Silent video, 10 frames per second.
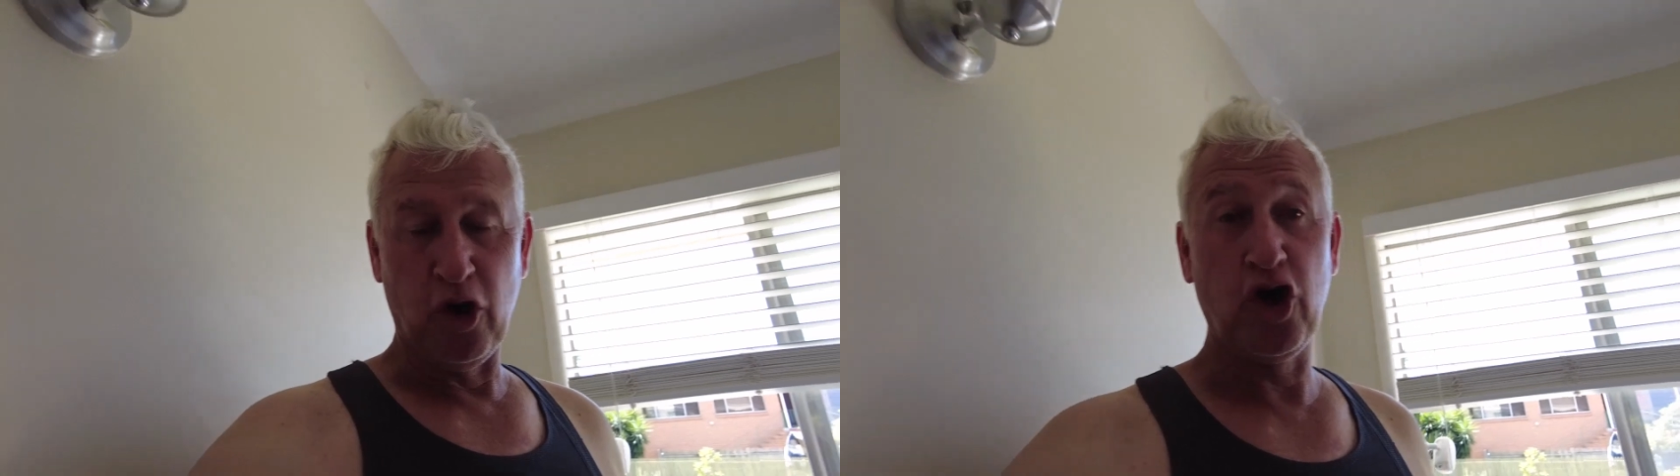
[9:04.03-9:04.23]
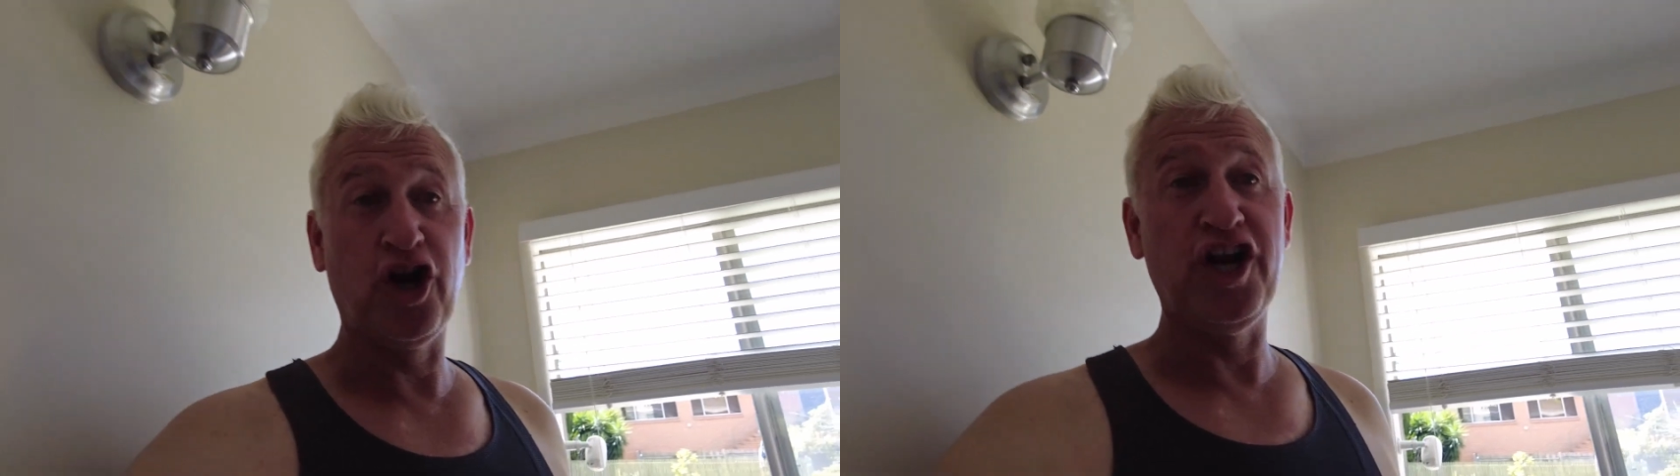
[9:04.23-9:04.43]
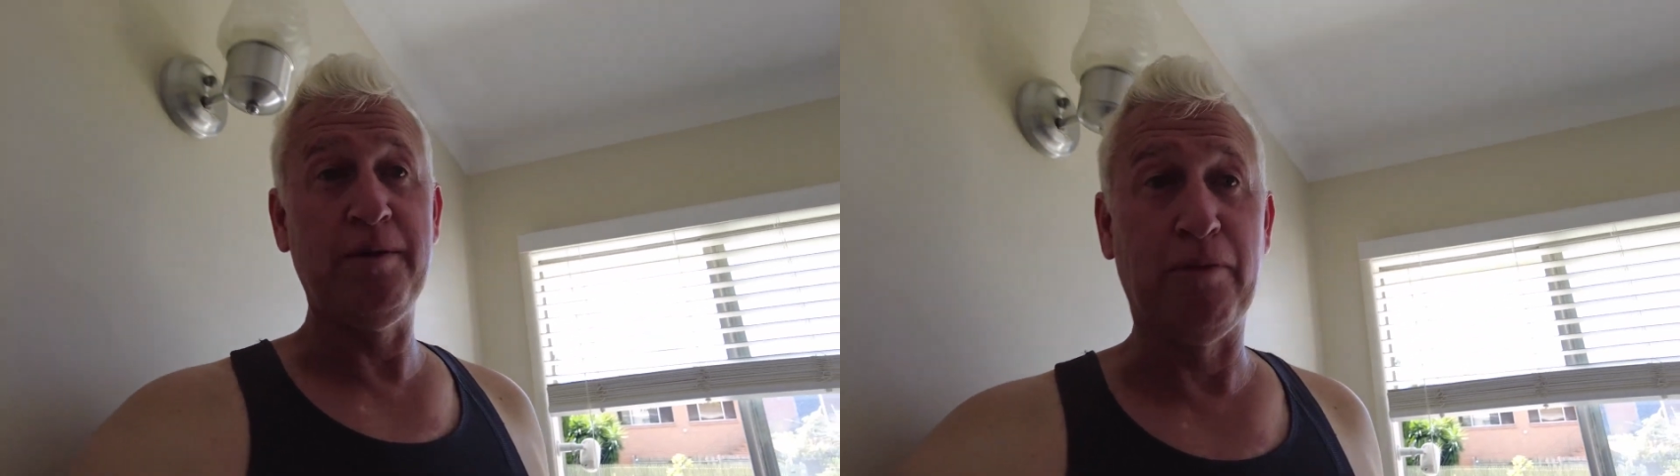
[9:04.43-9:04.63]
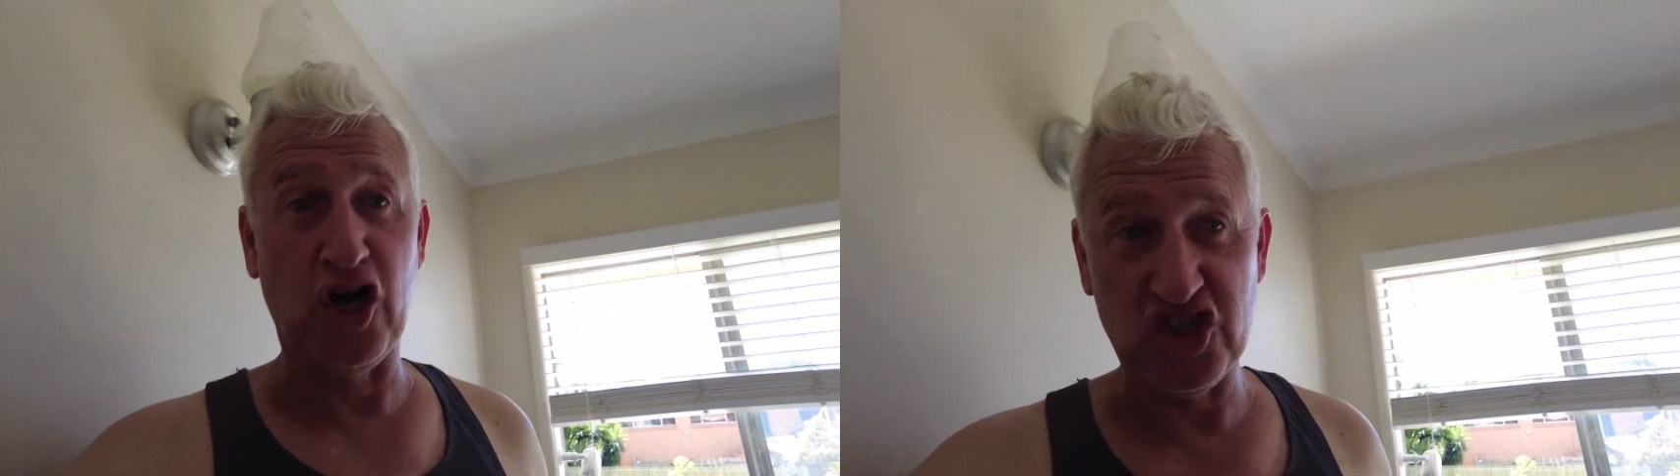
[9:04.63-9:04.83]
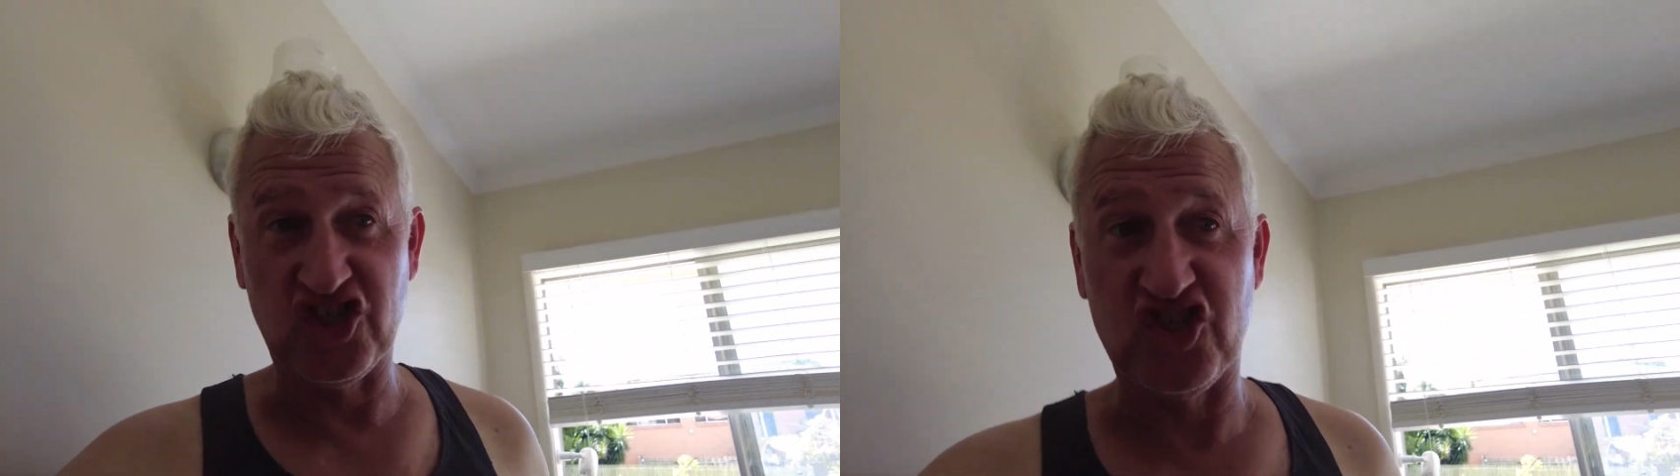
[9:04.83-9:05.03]
bugger any
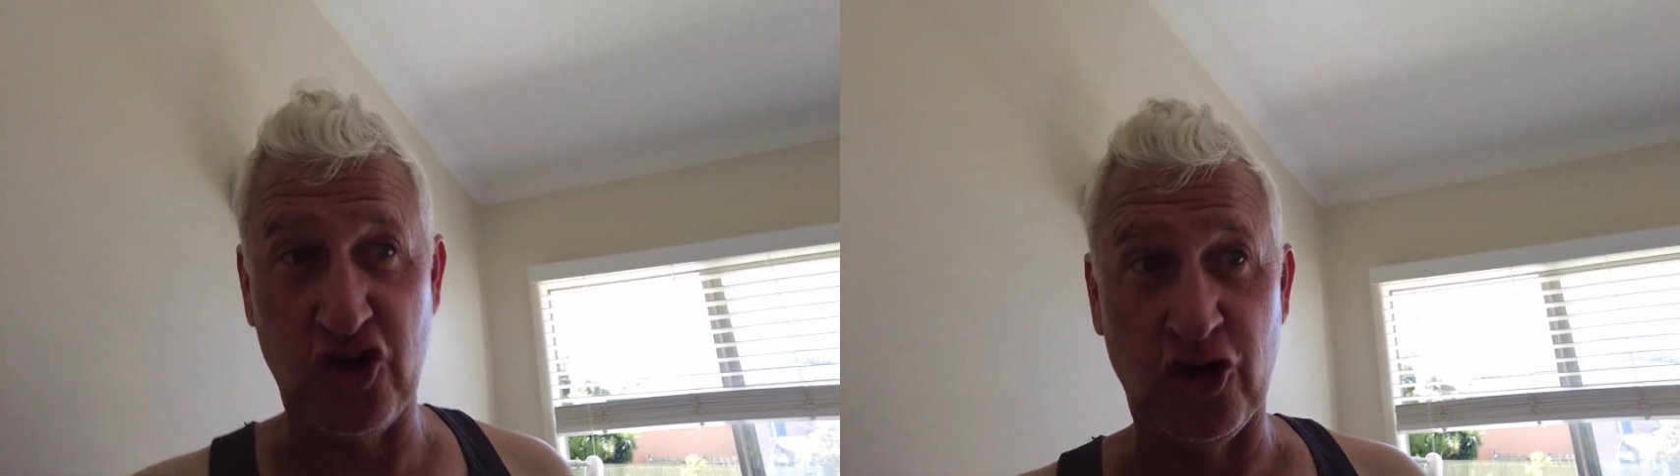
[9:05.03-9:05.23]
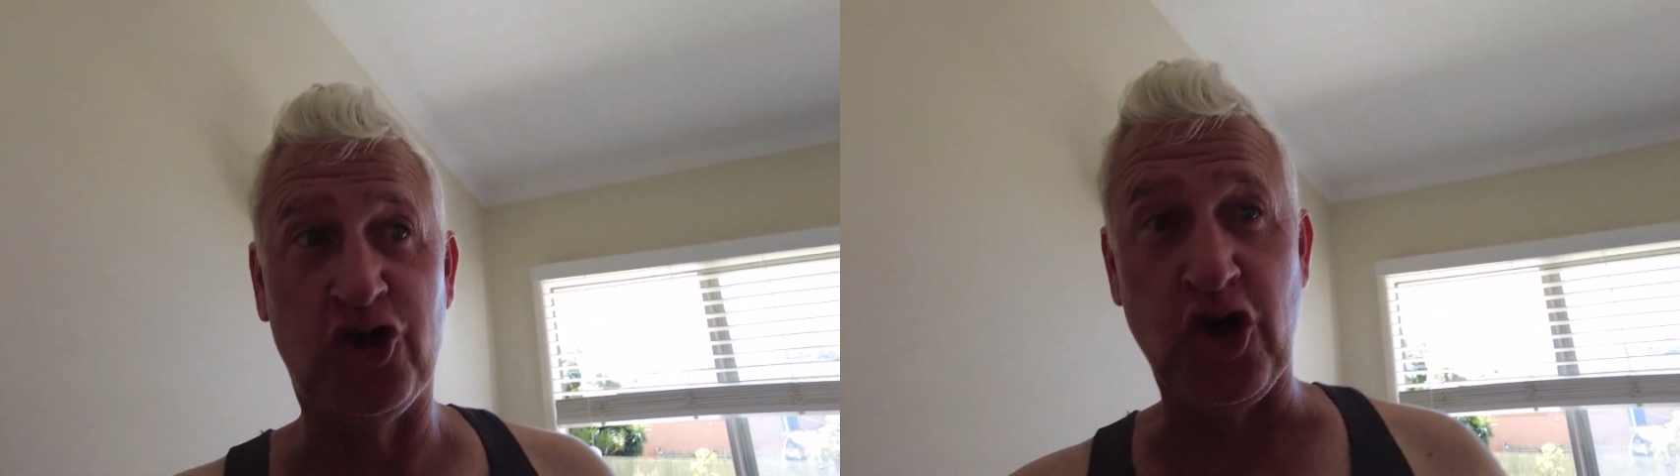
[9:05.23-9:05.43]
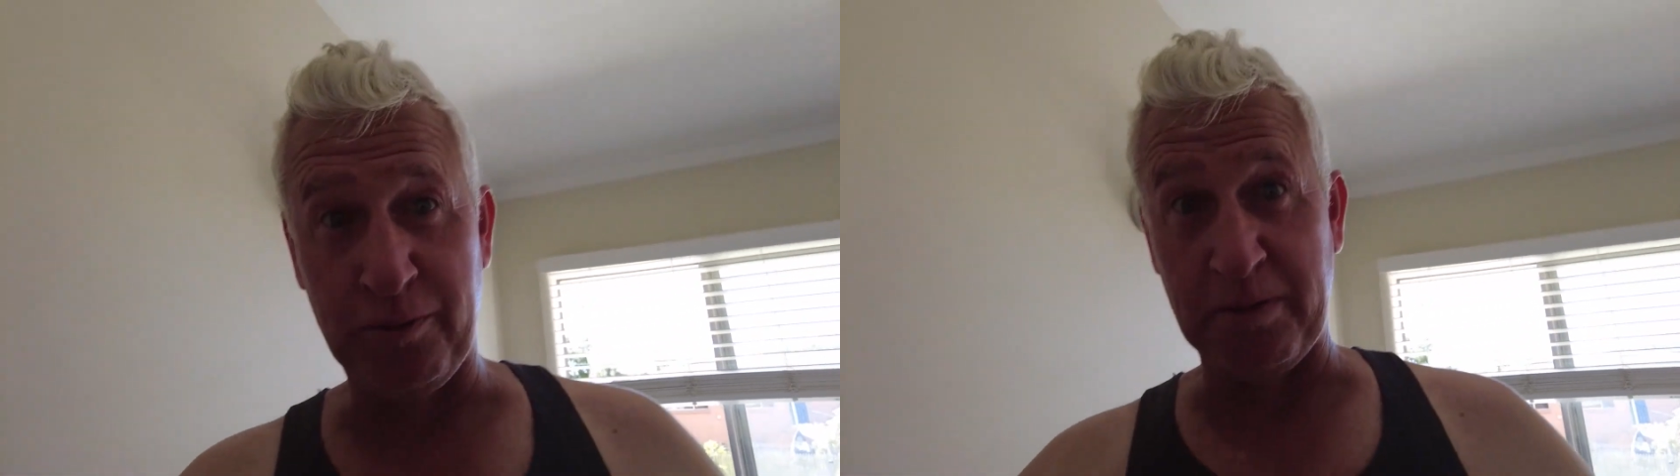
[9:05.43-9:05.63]
bastard's gonna show up